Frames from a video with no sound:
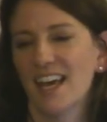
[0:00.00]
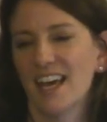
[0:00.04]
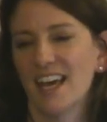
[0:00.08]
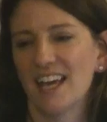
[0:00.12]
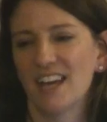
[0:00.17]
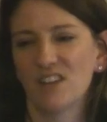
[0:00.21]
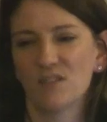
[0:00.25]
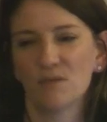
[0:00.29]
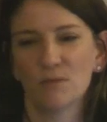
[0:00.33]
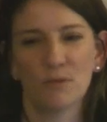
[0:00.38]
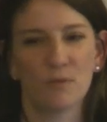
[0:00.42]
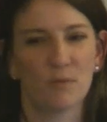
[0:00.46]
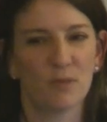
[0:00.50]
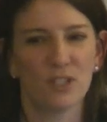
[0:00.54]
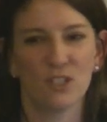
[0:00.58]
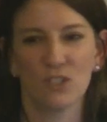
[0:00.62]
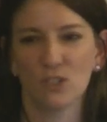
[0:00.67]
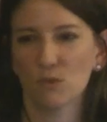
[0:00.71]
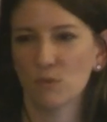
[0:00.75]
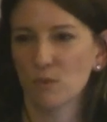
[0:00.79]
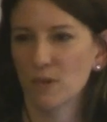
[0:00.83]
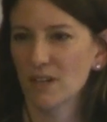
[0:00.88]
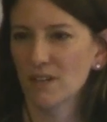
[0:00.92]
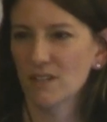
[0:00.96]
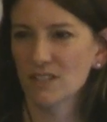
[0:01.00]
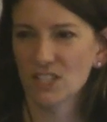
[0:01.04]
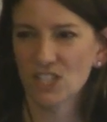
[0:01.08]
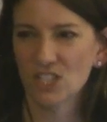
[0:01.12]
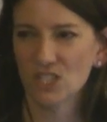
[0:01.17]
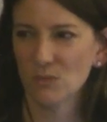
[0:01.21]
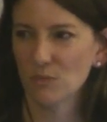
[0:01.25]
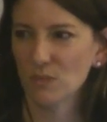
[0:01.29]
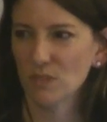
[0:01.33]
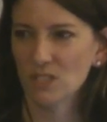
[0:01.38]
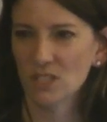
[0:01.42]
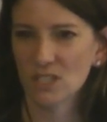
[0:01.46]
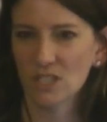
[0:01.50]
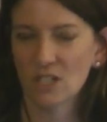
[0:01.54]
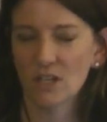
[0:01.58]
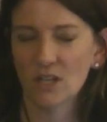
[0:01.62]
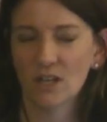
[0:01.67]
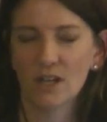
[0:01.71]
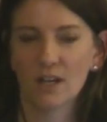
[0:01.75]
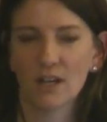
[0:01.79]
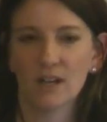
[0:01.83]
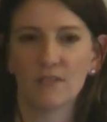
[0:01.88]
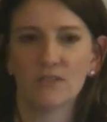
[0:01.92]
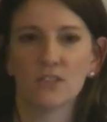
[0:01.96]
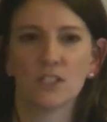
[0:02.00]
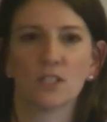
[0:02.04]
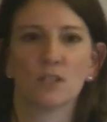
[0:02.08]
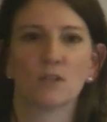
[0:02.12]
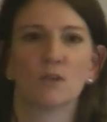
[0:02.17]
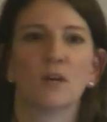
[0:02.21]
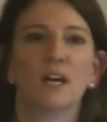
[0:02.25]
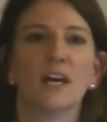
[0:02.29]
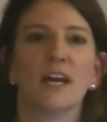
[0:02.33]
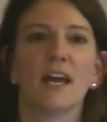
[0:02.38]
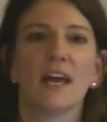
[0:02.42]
and everyone wonders, where is she, where's she gone off to?